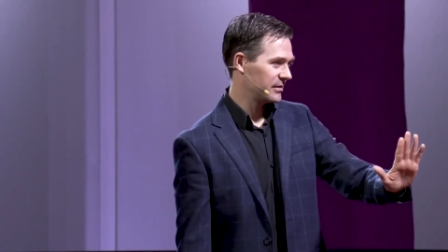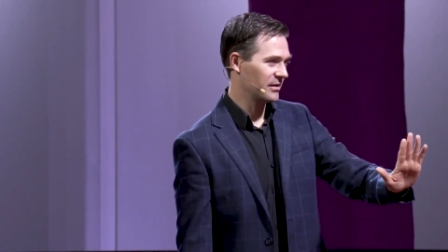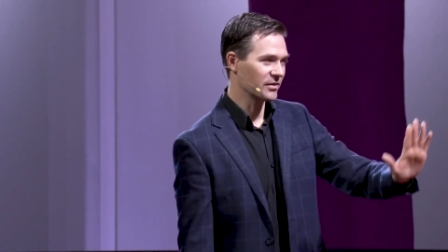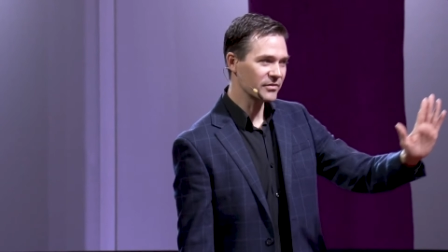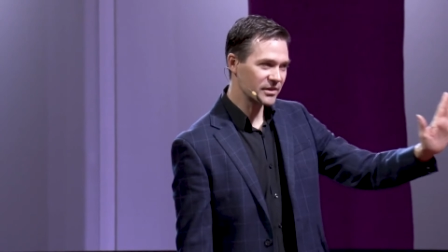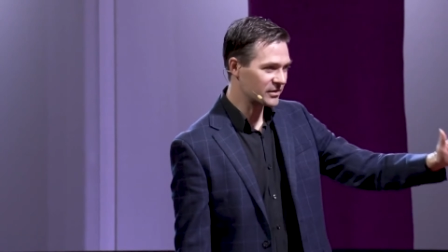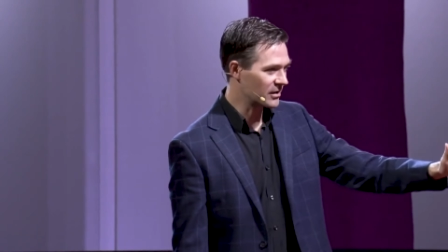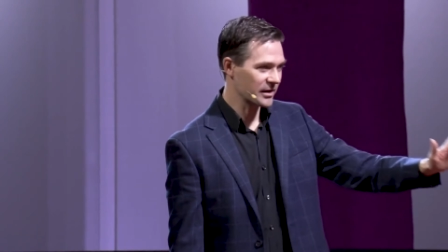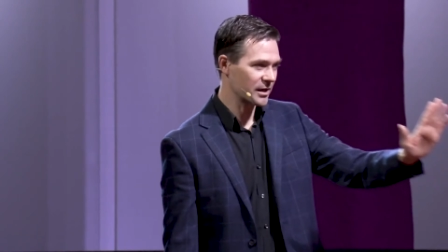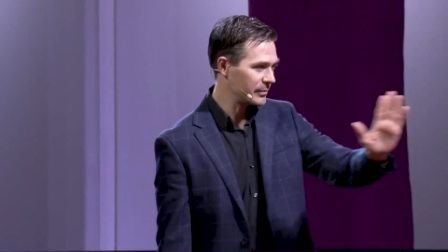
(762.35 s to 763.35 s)
It's not that there
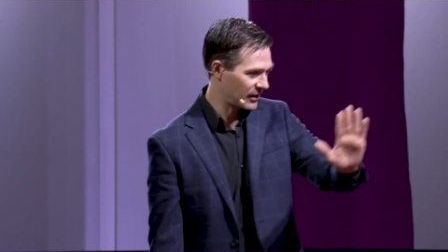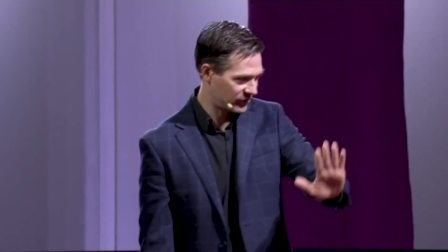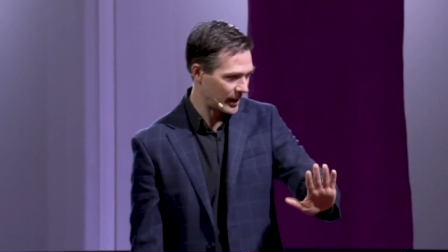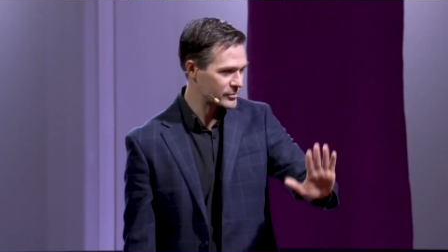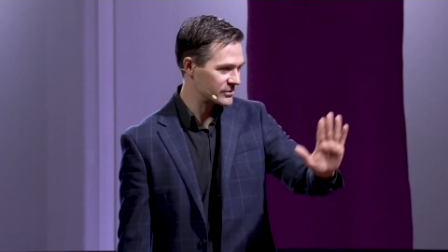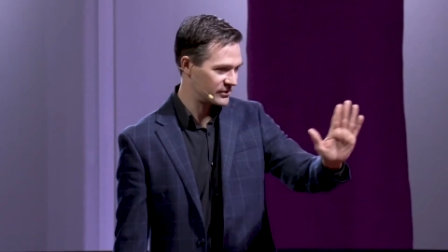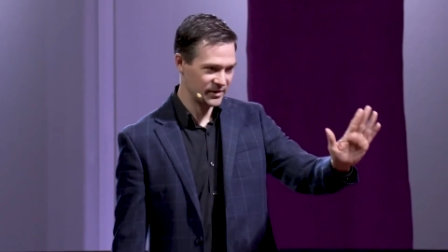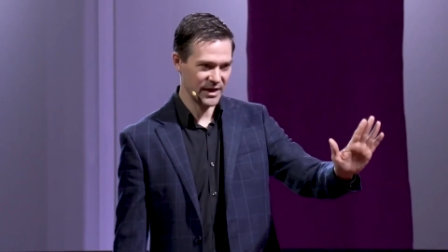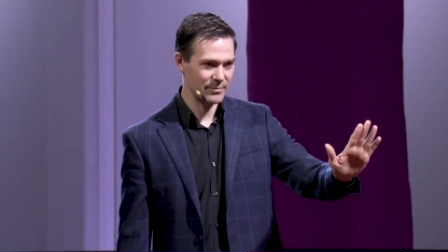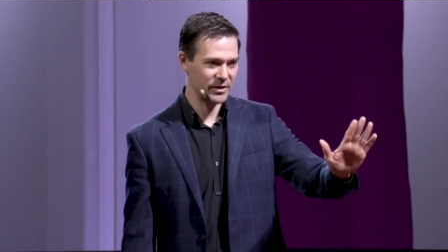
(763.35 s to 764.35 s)
aren't going to be exceptions to
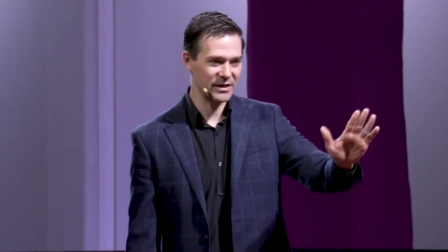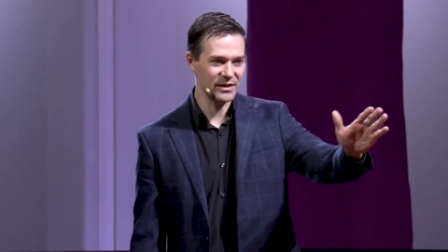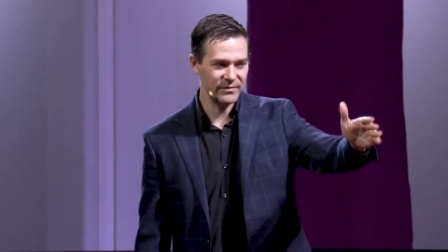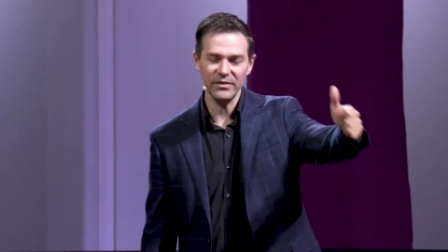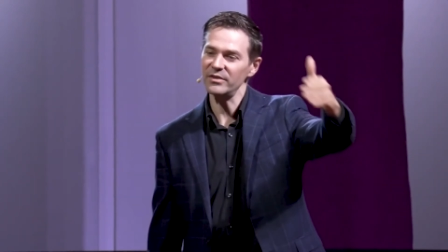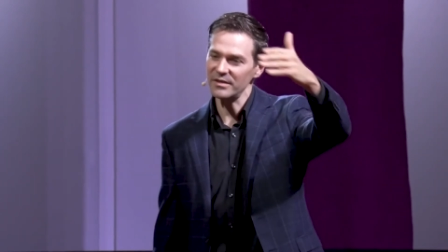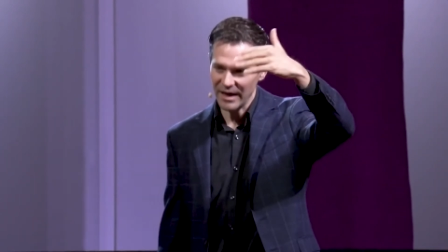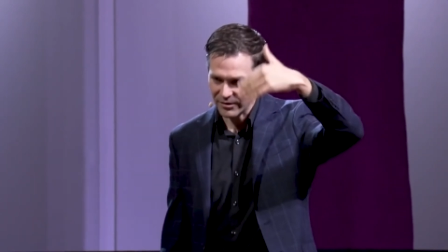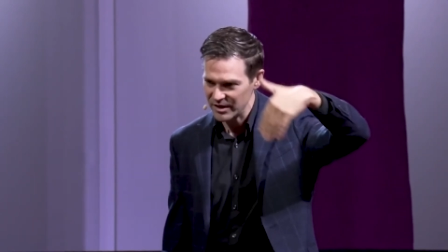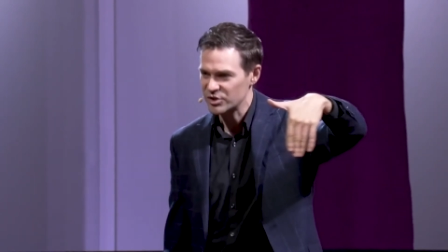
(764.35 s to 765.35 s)
that, but in Livingston
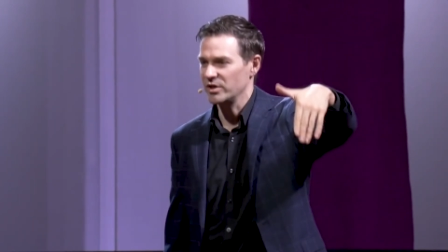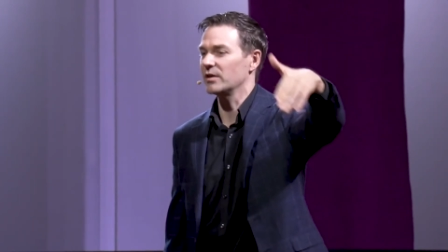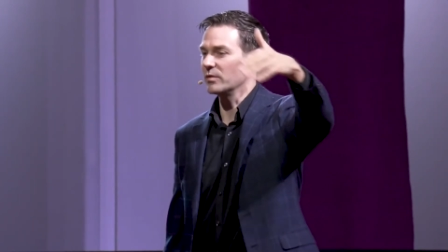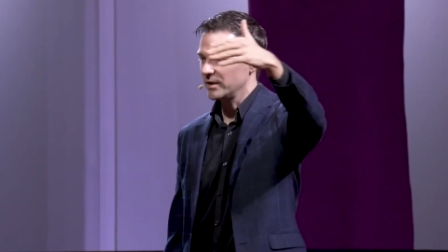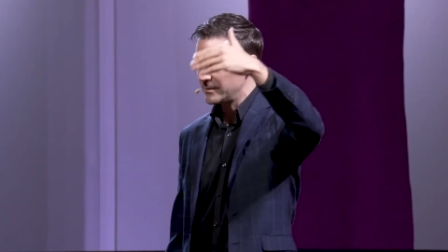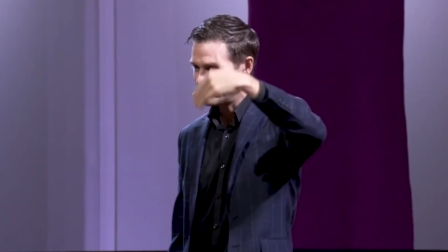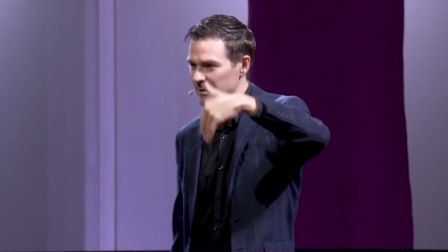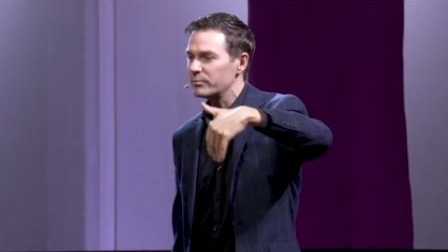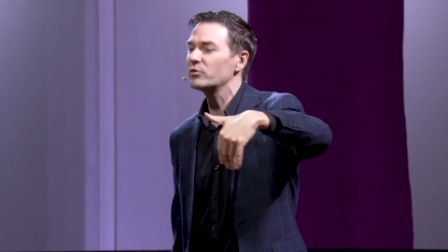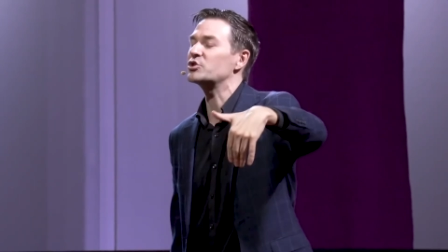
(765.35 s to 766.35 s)
County generally,
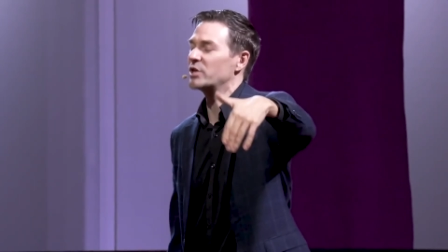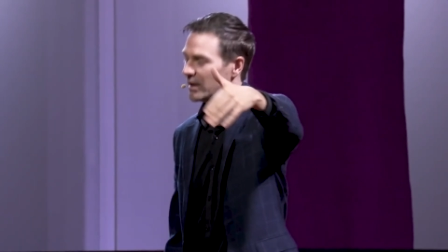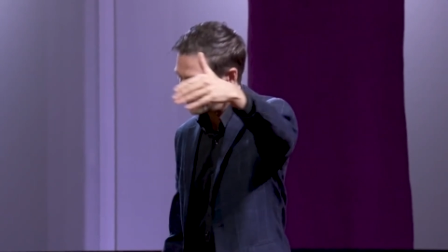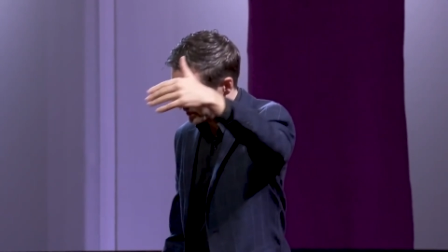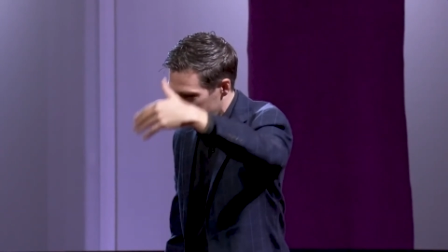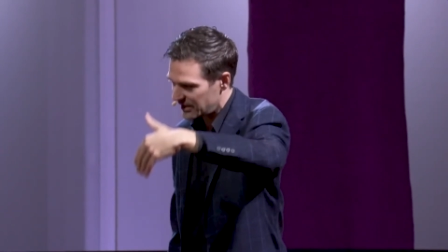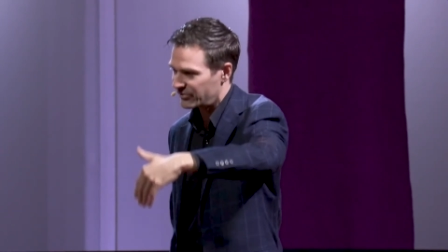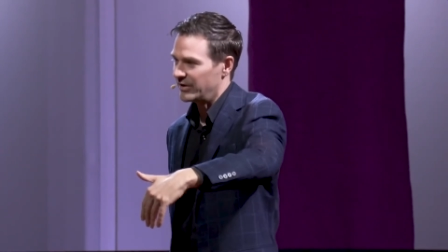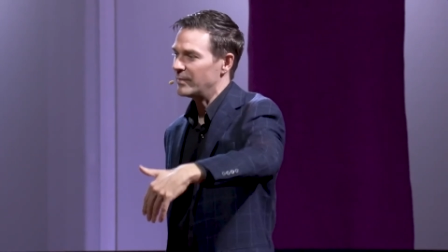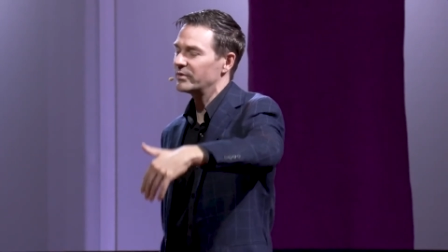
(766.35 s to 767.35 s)
people generally
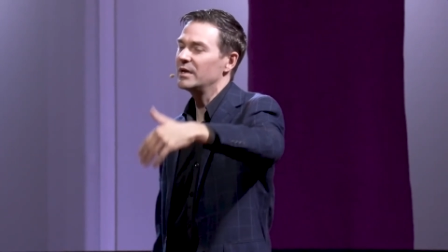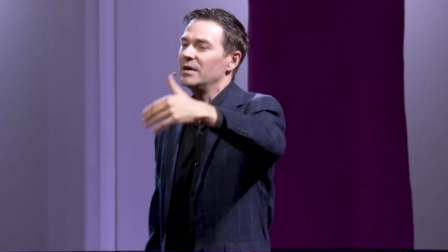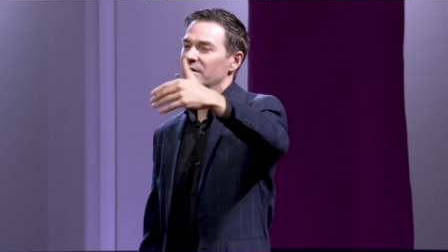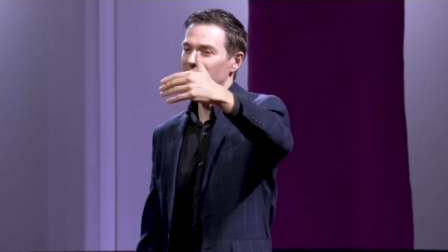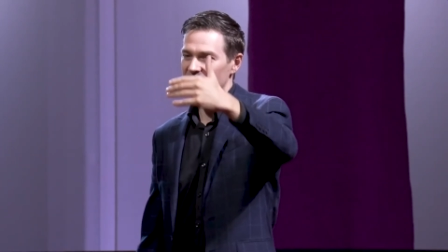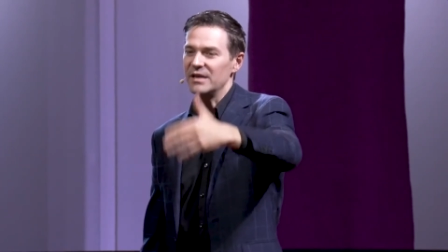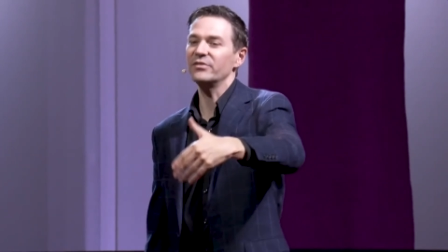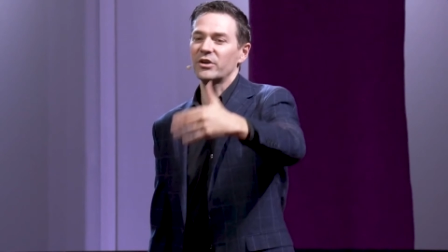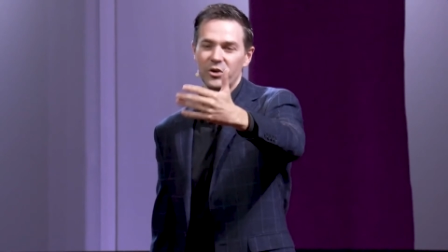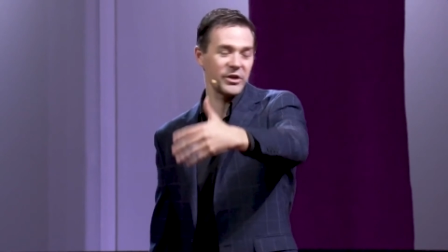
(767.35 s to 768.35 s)
accept there is a
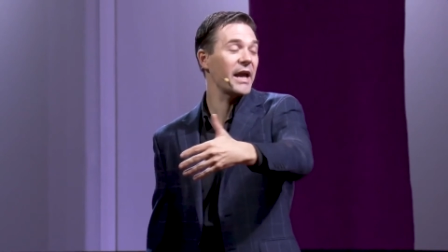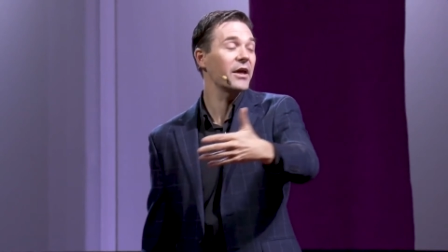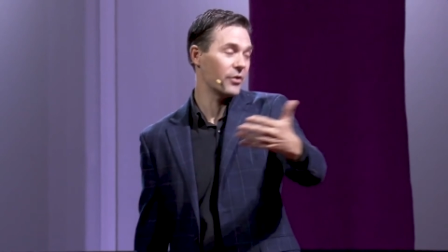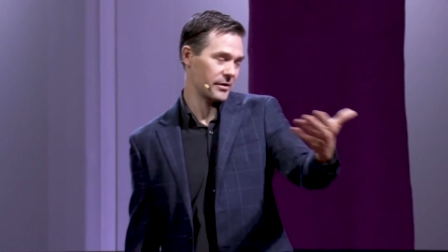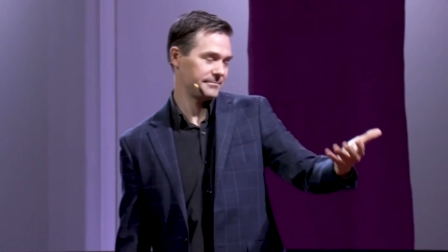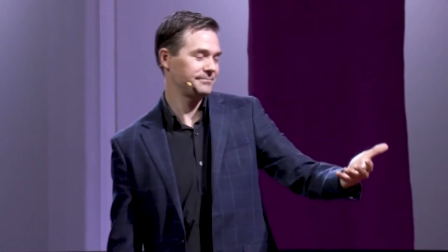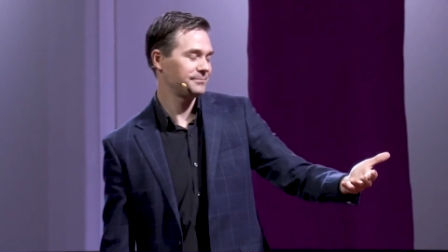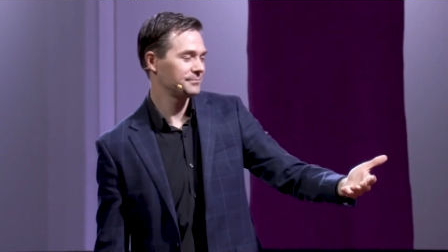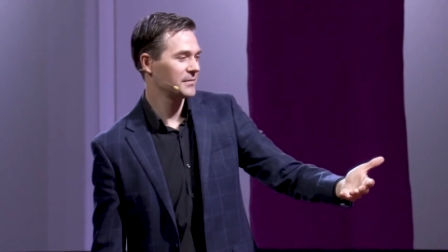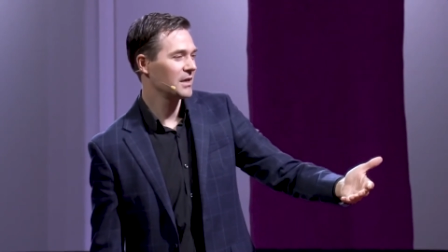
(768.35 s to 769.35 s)
creator,
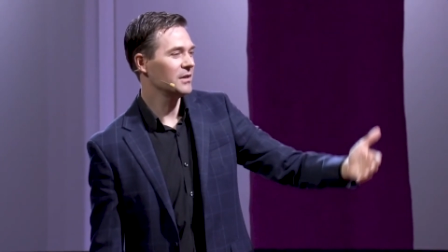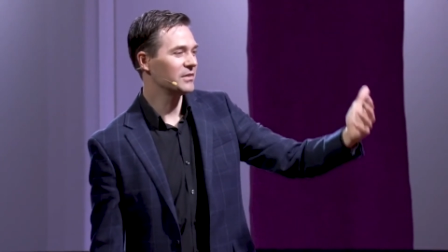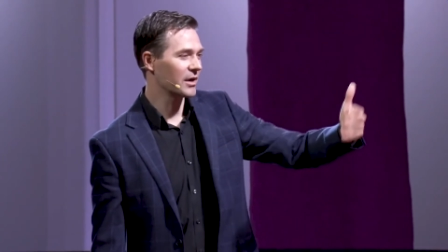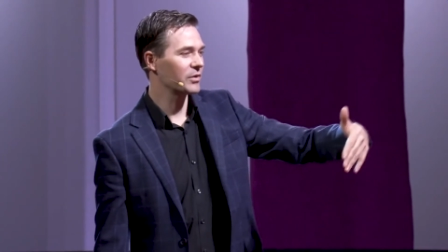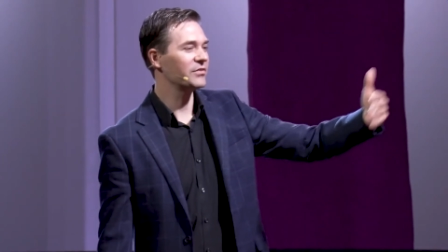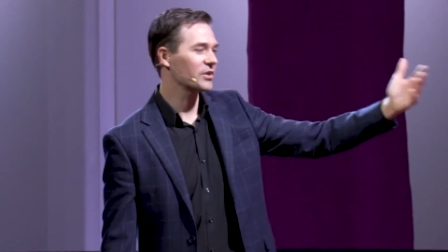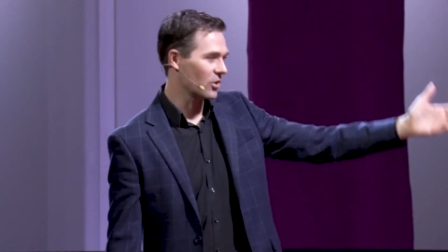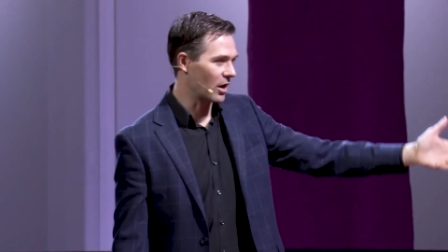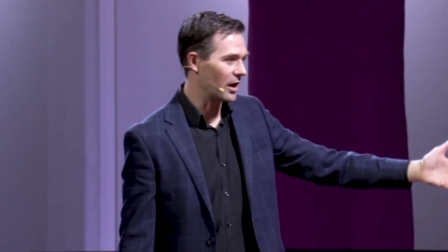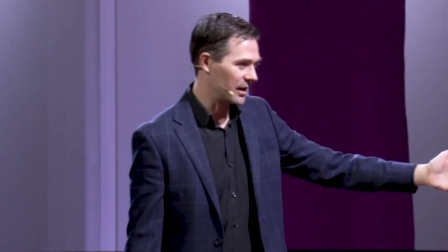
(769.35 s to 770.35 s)
there is a
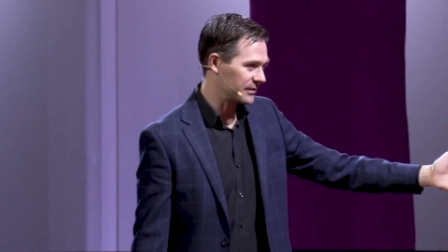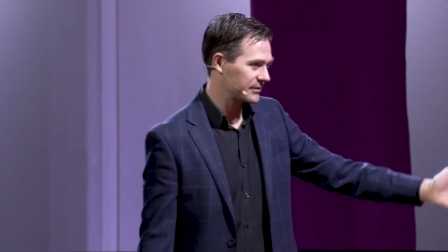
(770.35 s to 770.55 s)
God.